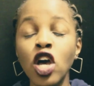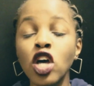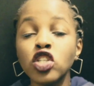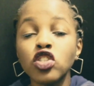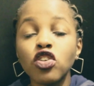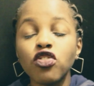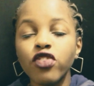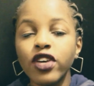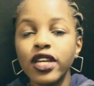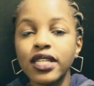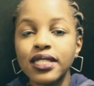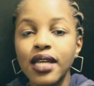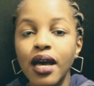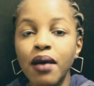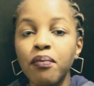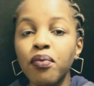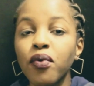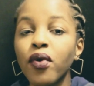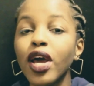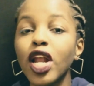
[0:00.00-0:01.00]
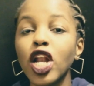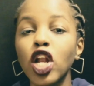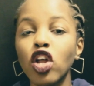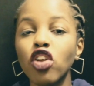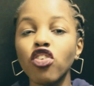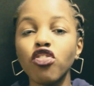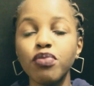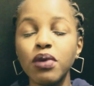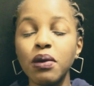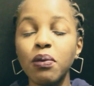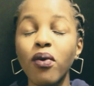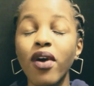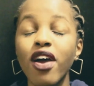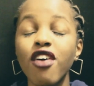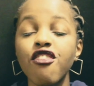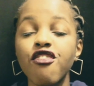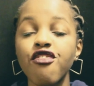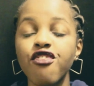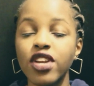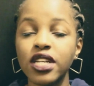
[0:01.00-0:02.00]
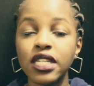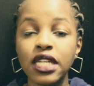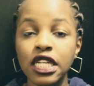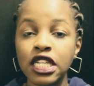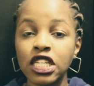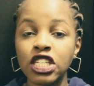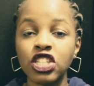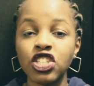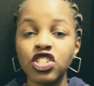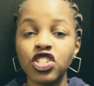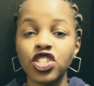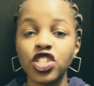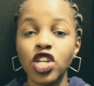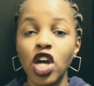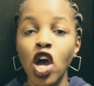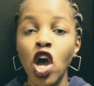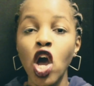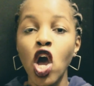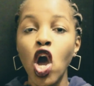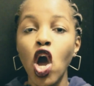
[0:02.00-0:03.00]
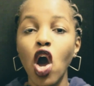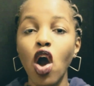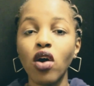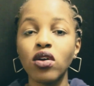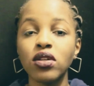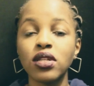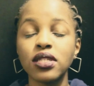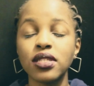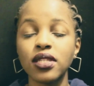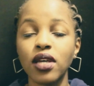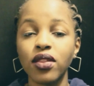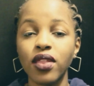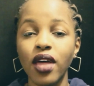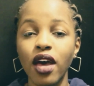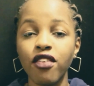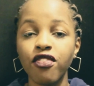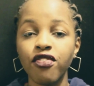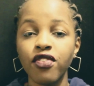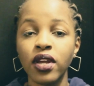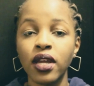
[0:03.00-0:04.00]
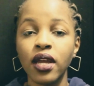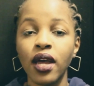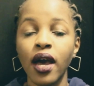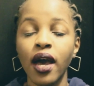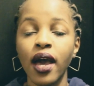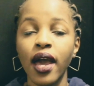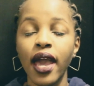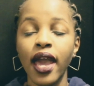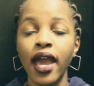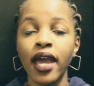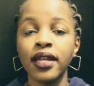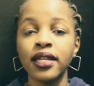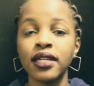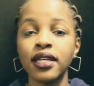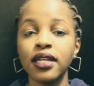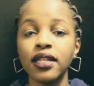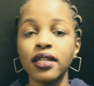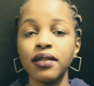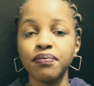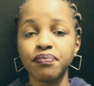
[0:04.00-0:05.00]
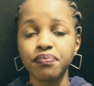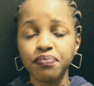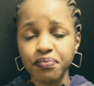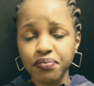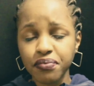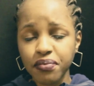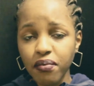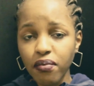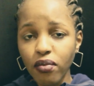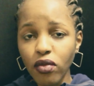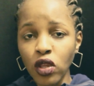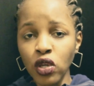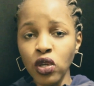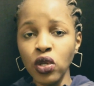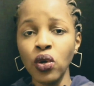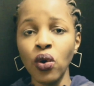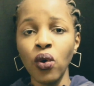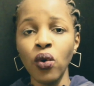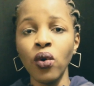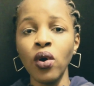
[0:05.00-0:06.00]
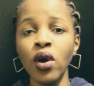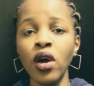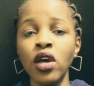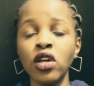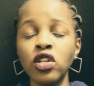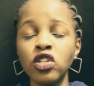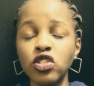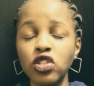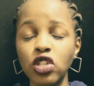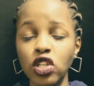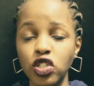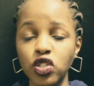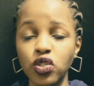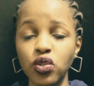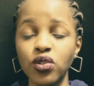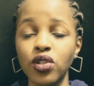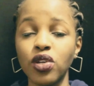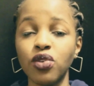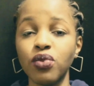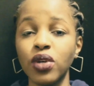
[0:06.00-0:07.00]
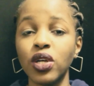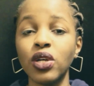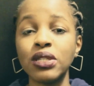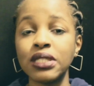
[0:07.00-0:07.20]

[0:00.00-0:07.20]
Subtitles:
So for example, a lot of people have written literature on South Africa and, you know, the Truth and